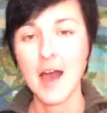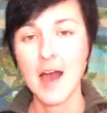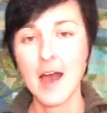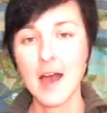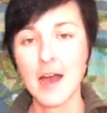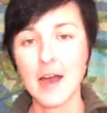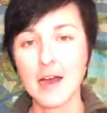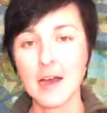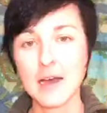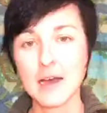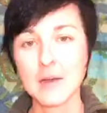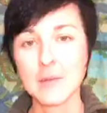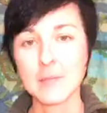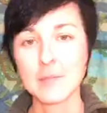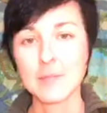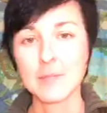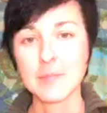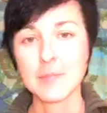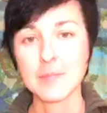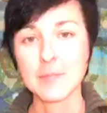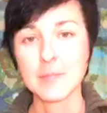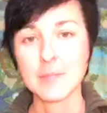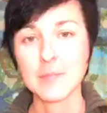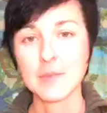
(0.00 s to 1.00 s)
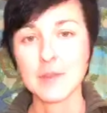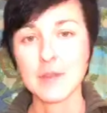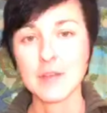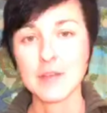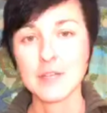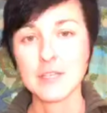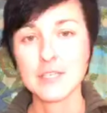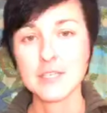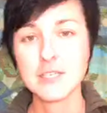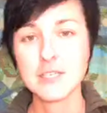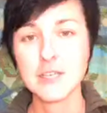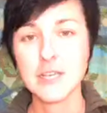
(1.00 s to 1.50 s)

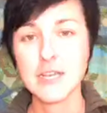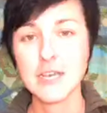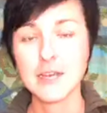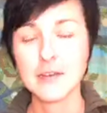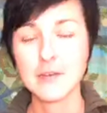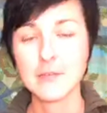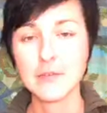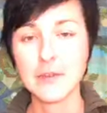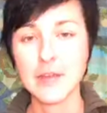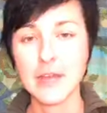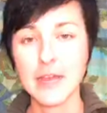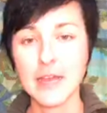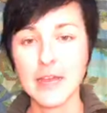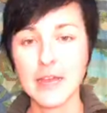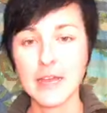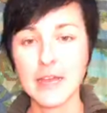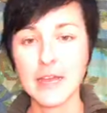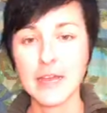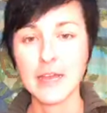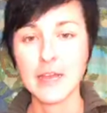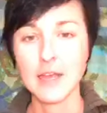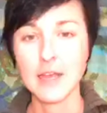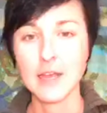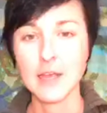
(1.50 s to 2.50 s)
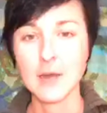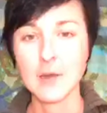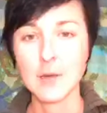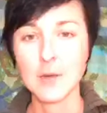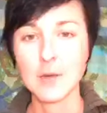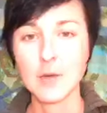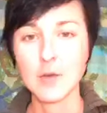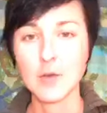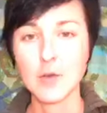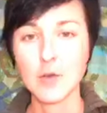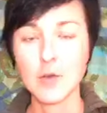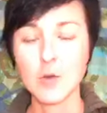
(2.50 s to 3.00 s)
to give a
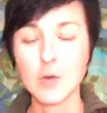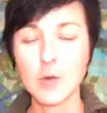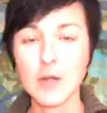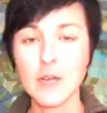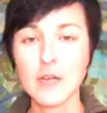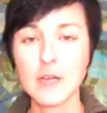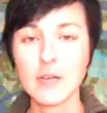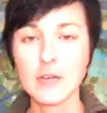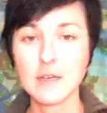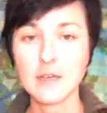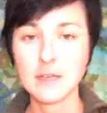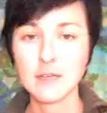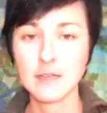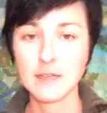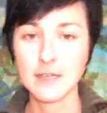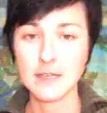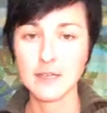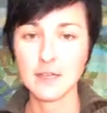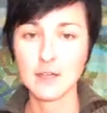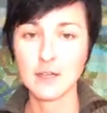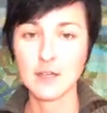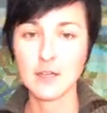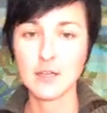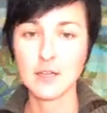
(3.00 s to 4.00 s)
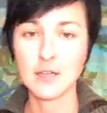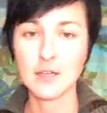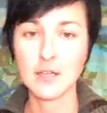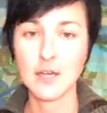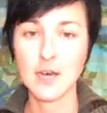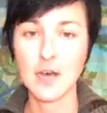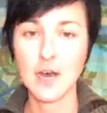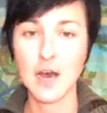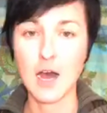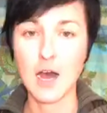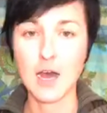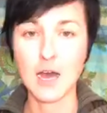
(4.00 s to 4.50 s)
quick little
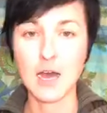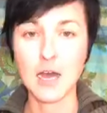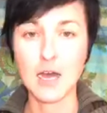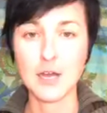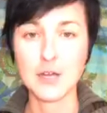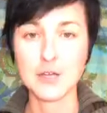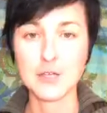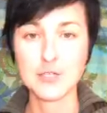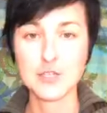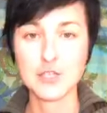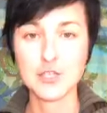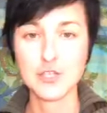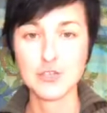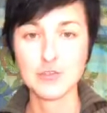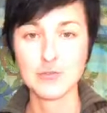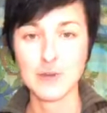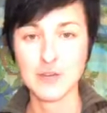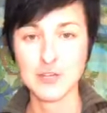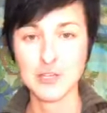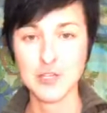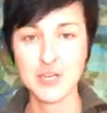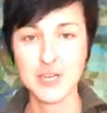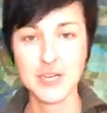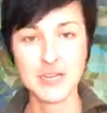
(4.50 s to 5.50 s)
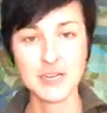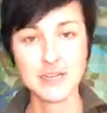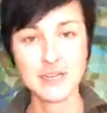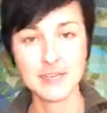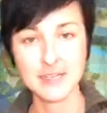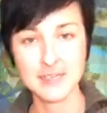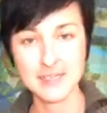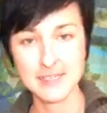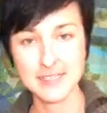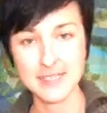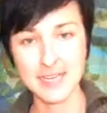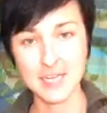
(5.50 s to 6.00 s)
stretching
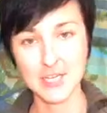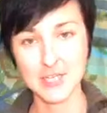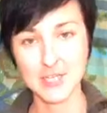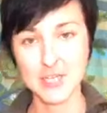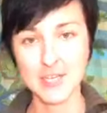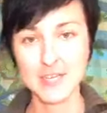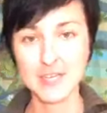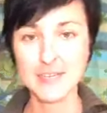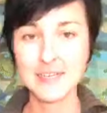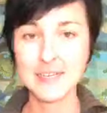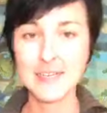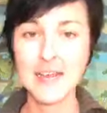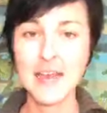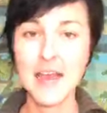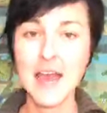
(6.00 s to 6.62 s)
session.